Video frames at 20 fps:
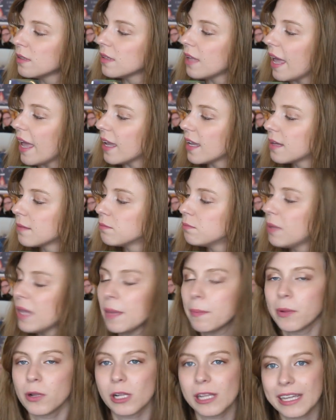like
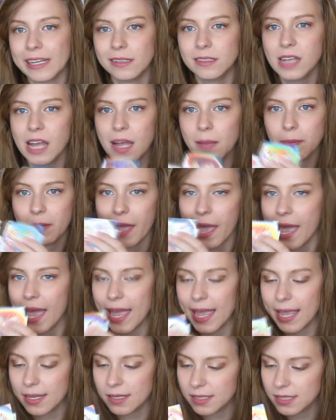people in
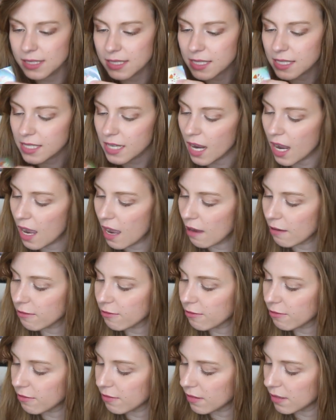cupcakes and
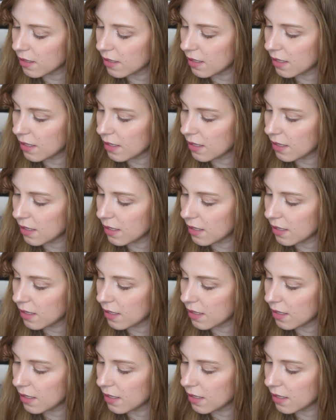stuff.